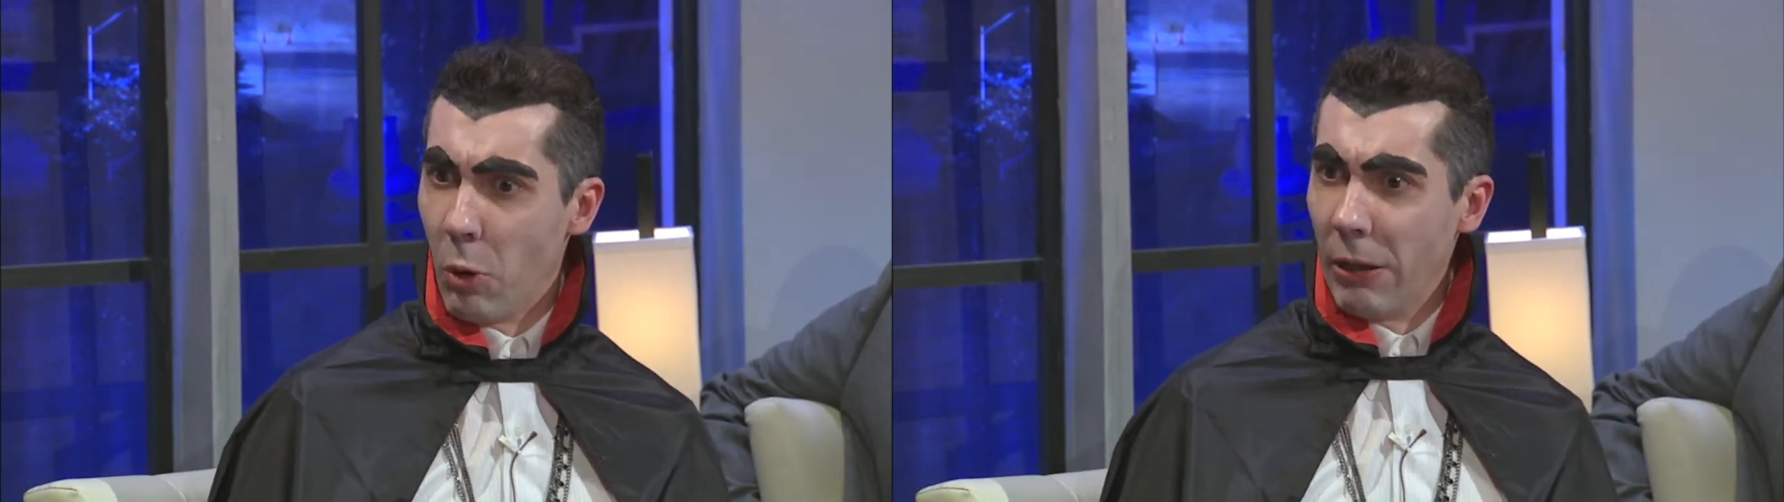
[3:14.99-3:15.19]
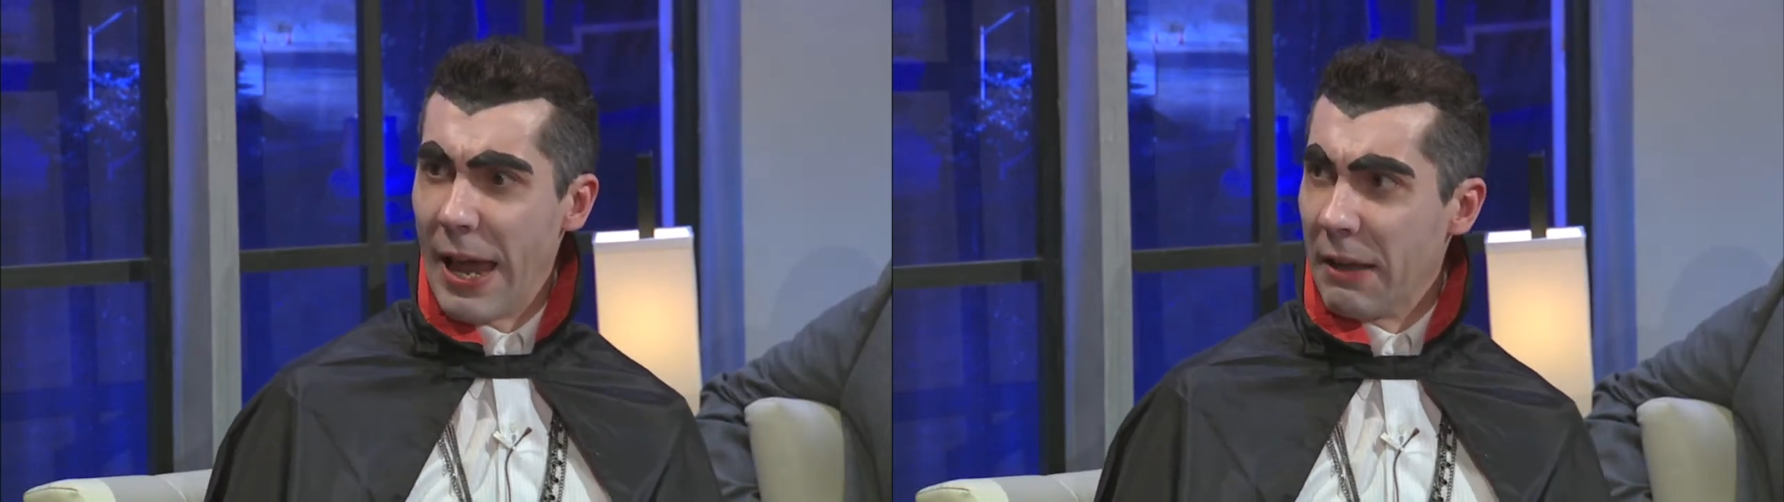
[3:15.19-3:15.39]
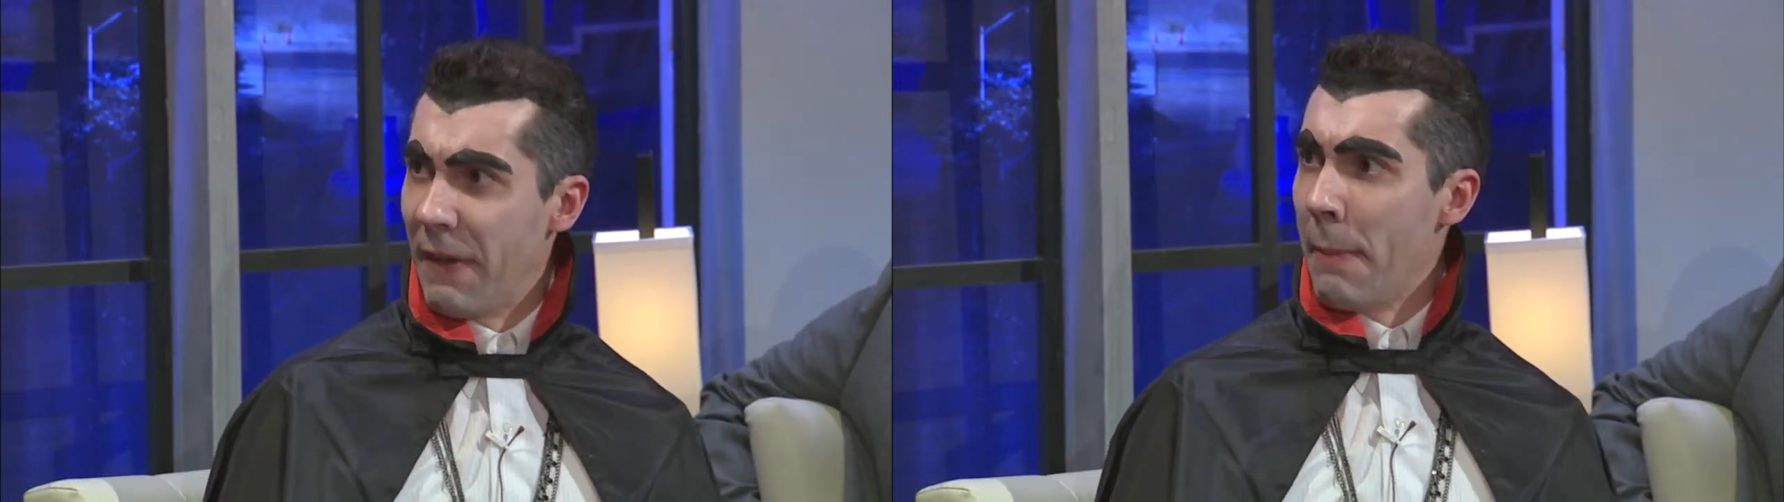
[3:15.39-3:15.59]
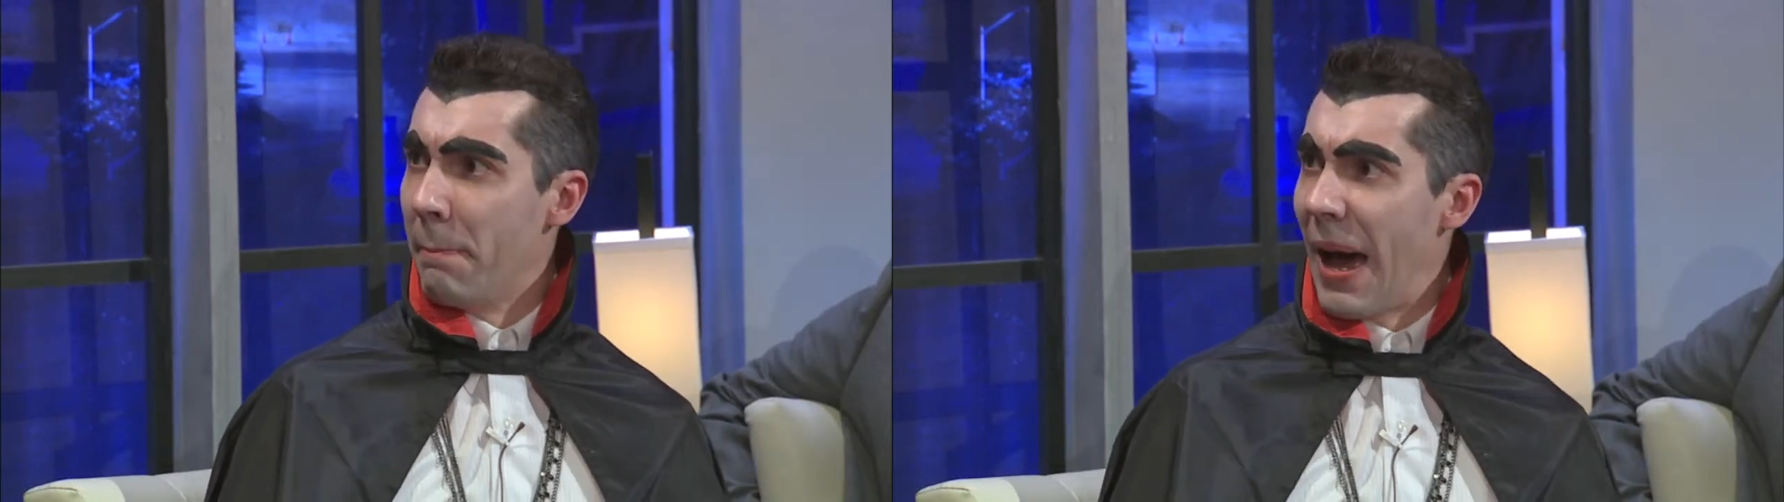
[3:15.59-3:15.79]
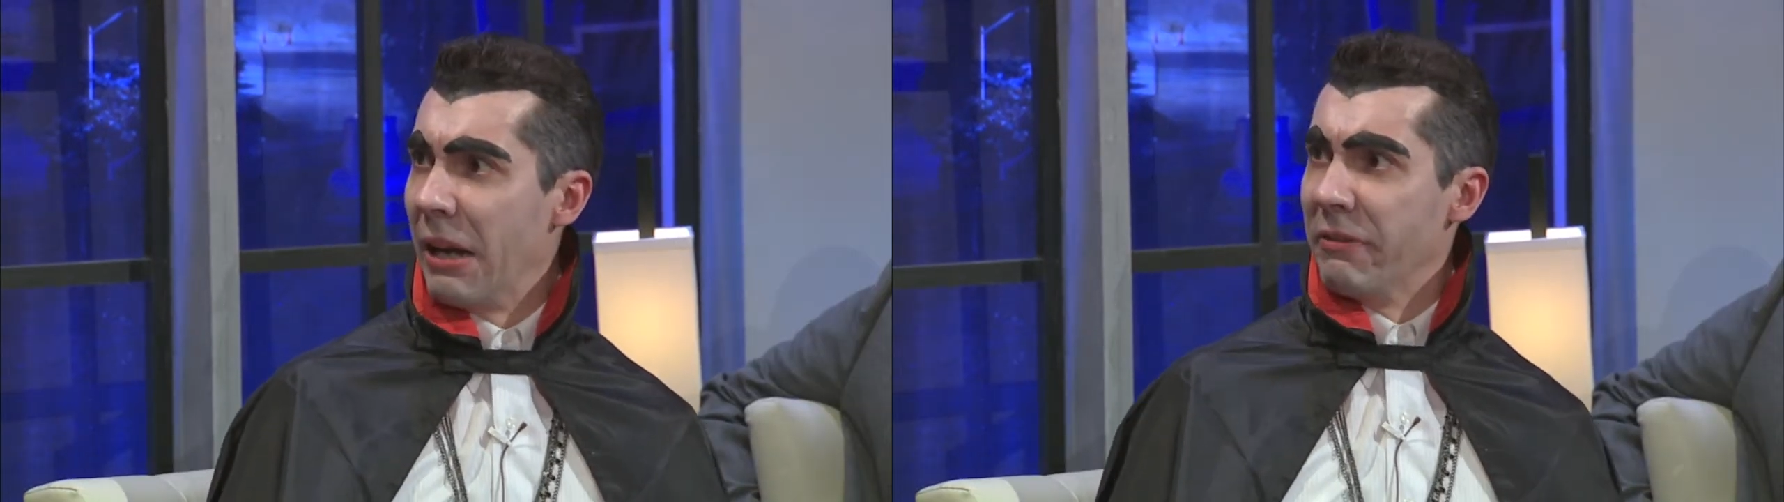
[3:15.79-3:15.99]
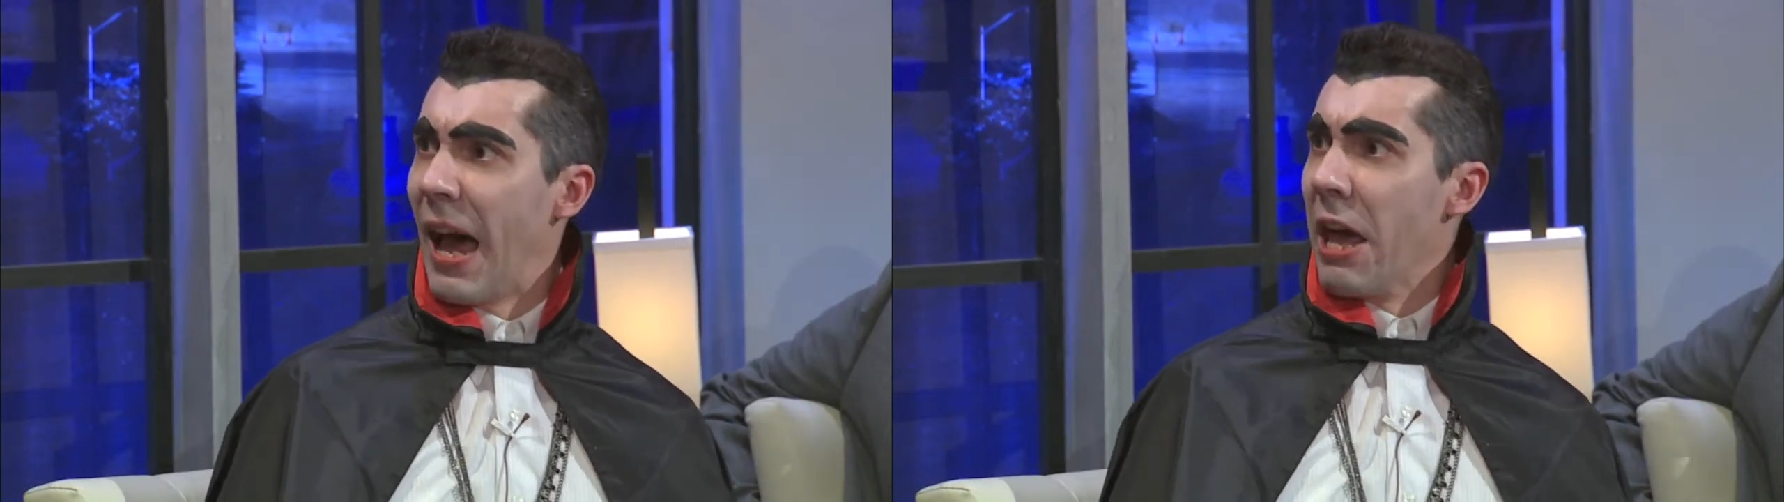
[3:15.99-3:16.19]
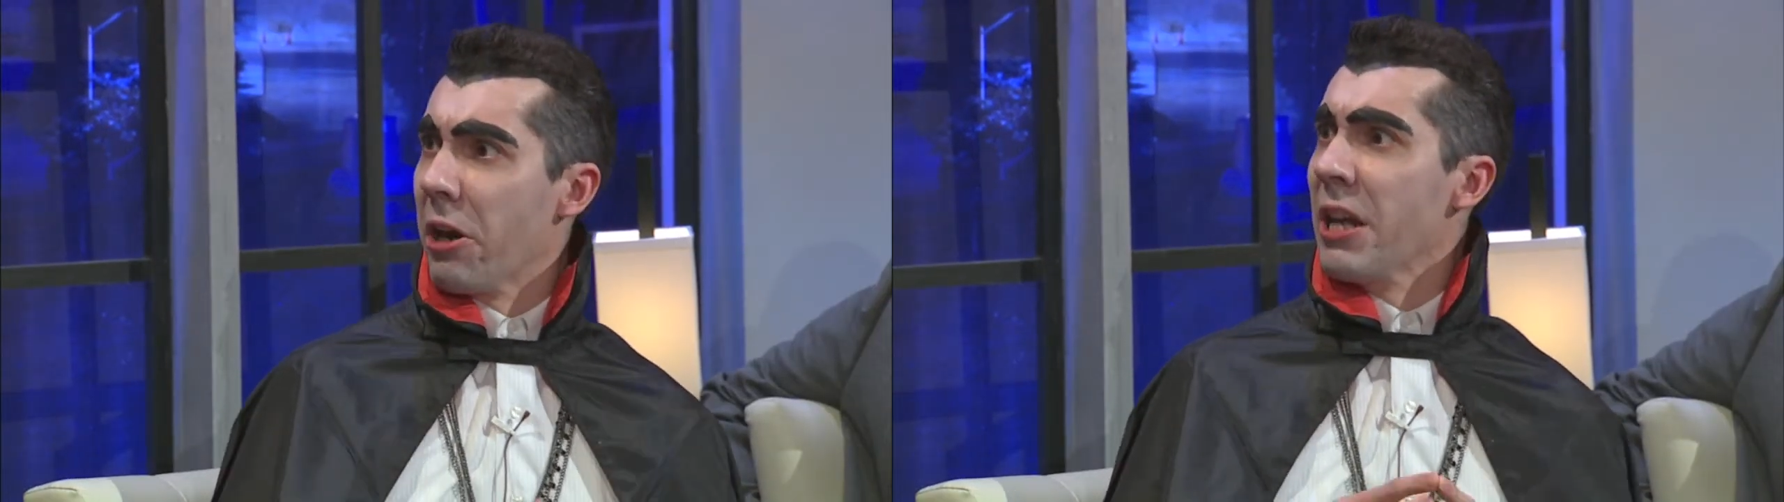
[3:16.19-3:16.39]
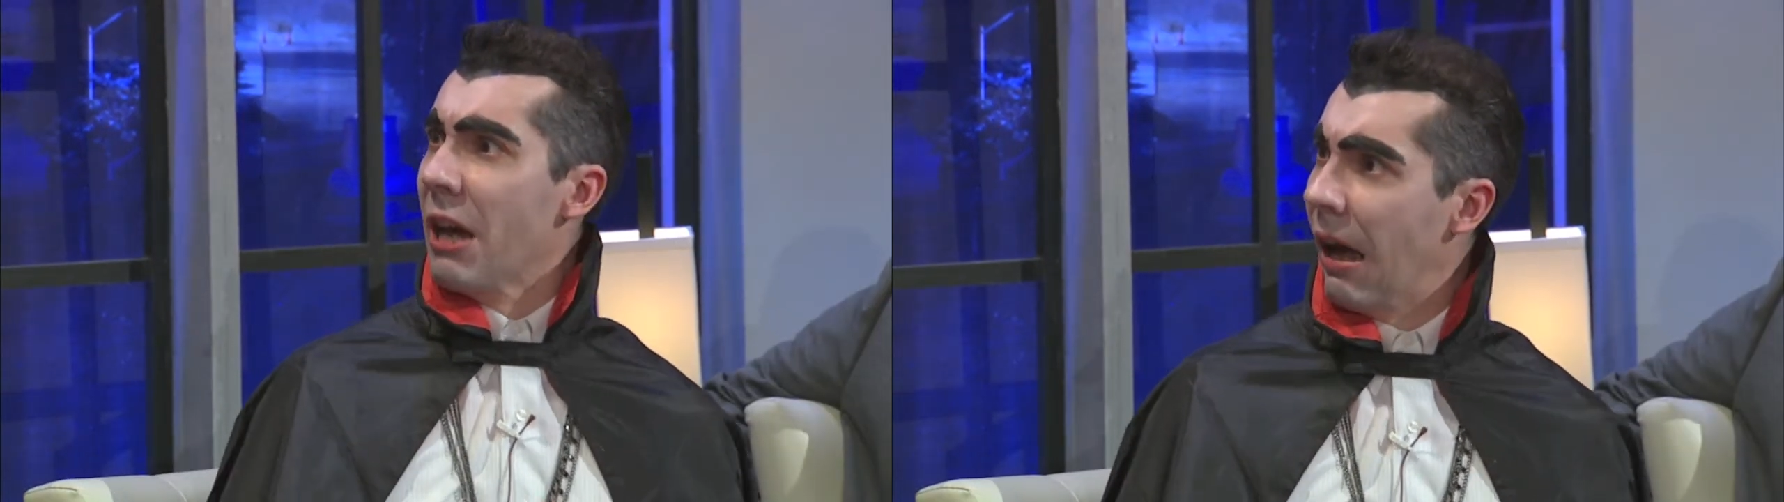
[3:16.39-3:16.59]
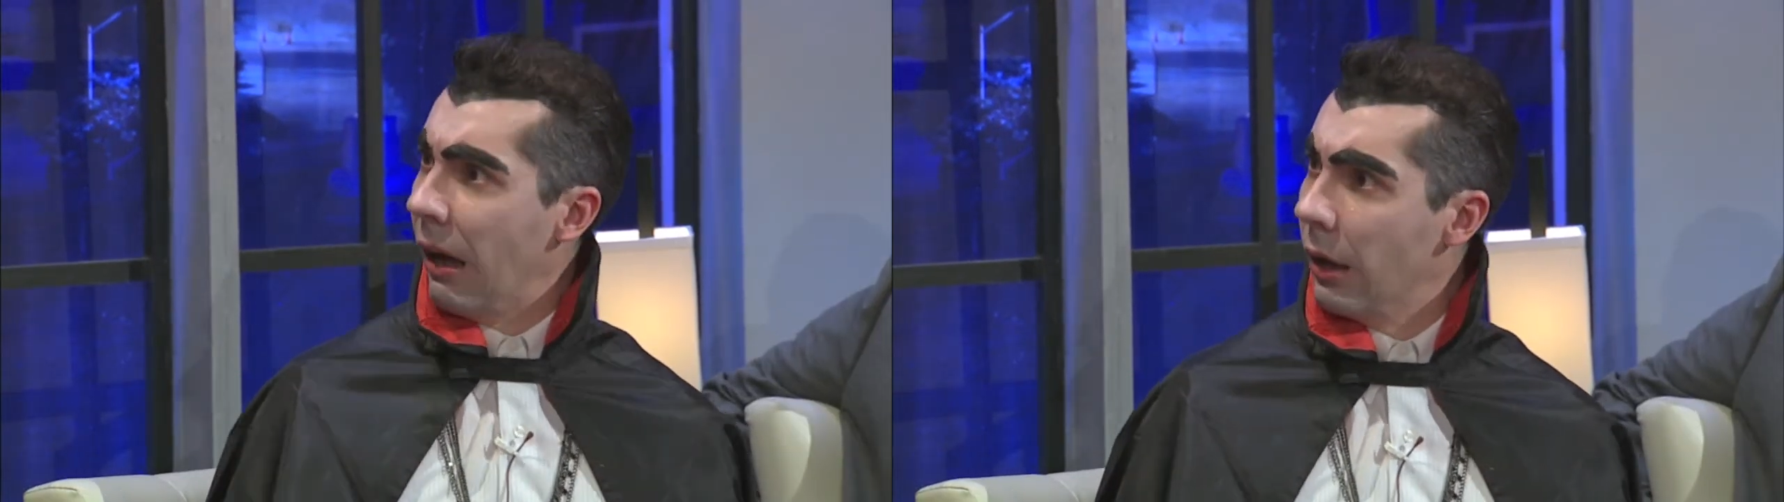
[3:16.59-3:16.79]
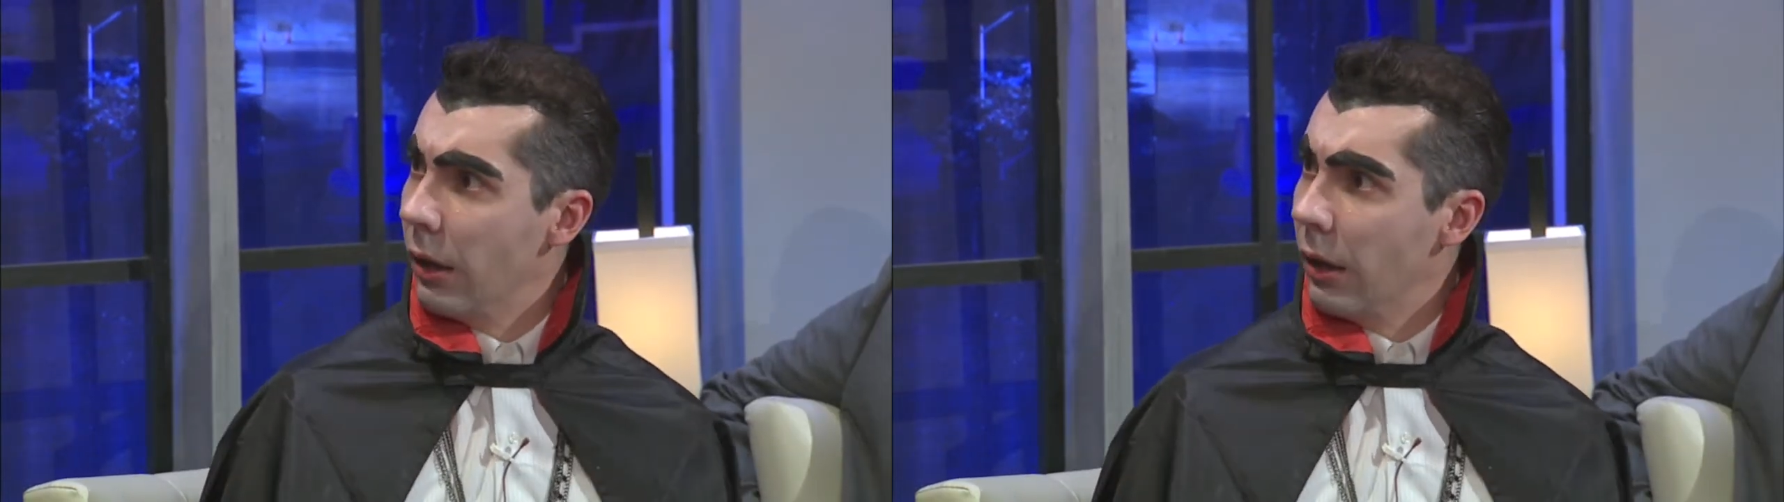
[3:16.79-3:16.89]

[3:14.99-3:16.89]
more like Vampire Diarrhea.